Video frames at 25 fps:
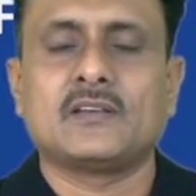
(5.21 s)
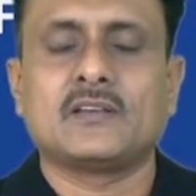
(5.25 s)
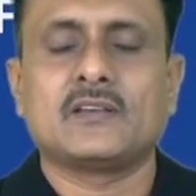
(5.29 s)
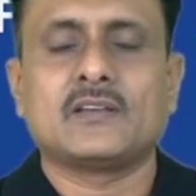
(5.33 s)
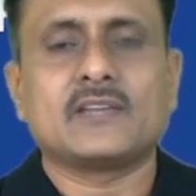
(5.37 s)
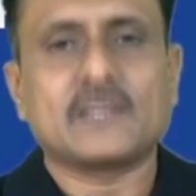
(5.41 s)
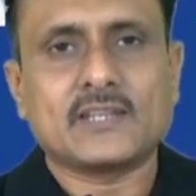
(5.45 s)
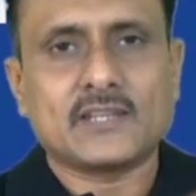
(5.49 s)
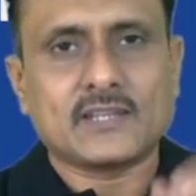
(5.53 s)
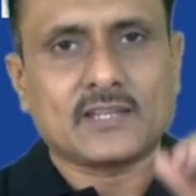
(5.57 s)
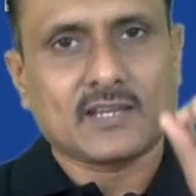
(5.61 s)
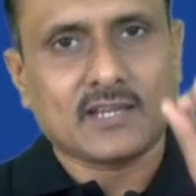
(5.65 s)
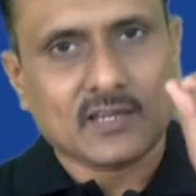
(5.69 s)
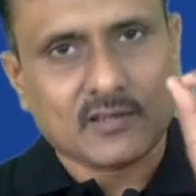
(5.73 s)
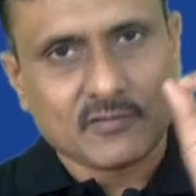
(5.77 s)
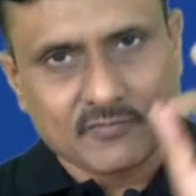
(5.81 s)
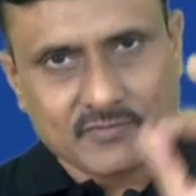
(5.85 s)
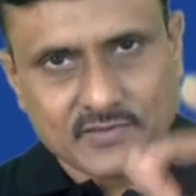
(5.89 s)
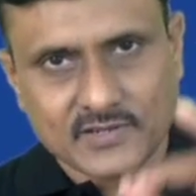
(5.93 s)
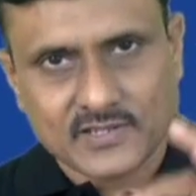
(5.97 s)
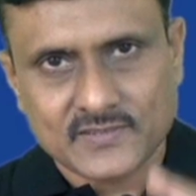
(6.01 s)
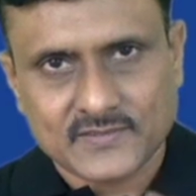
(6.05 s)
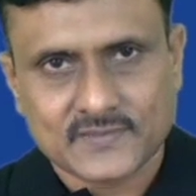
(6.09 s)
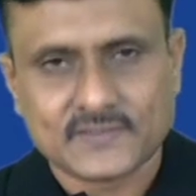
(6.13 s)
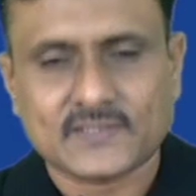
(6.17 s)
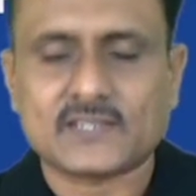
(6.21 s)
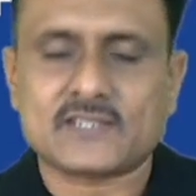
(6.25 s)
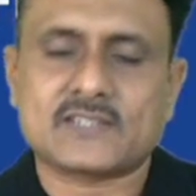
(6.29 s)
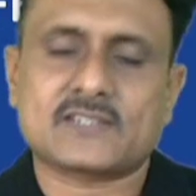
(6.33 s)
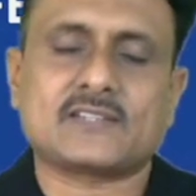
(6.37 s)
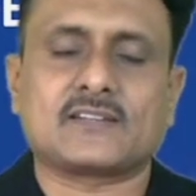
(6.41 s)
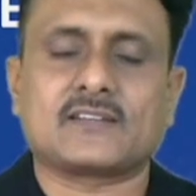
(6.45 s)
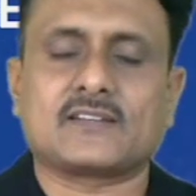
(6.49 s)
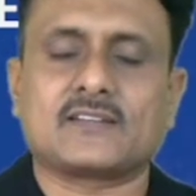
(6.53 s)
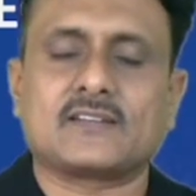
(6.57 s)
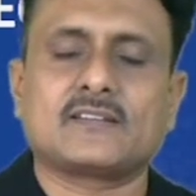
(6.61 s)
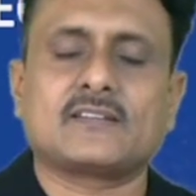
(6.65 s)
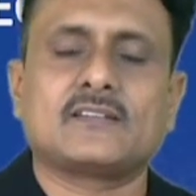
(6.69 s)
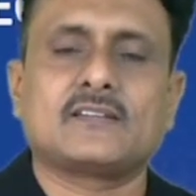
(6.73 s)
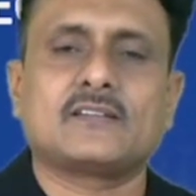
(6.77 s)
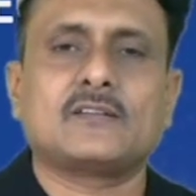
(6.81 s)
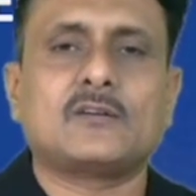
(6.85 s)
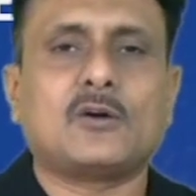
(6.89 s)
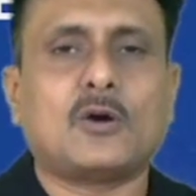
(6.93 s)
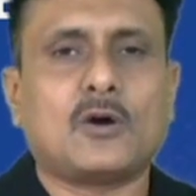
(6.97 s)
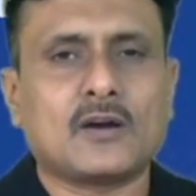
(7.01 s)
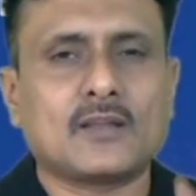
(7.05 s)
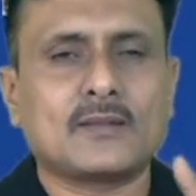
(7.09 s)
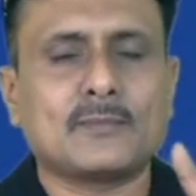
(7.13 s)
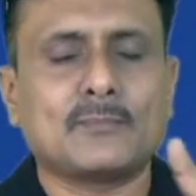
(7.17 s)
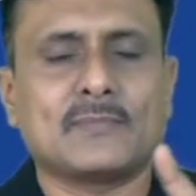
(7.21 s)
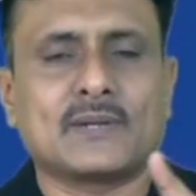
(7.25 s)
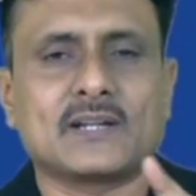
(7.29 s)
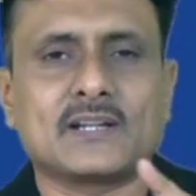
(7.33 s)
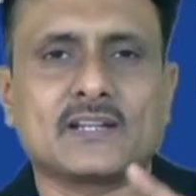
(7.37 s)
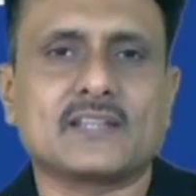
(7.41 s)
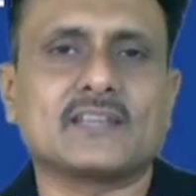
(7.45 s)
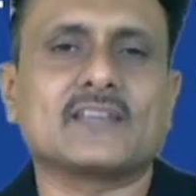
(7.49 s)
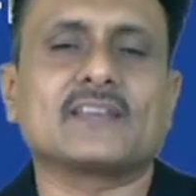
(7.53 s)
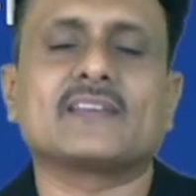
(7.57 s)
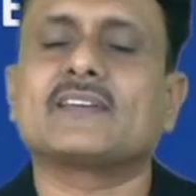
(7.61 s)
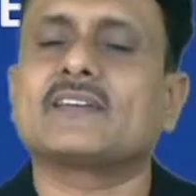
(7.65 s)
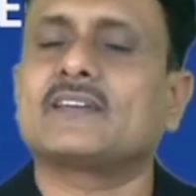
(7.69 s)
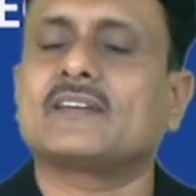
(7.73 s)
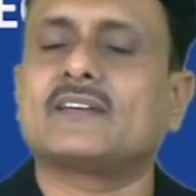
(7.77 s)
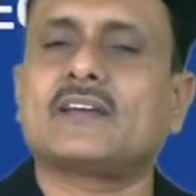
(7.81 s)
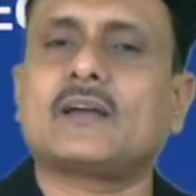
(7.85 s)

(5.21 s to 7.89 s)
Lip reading: In every session on Monday,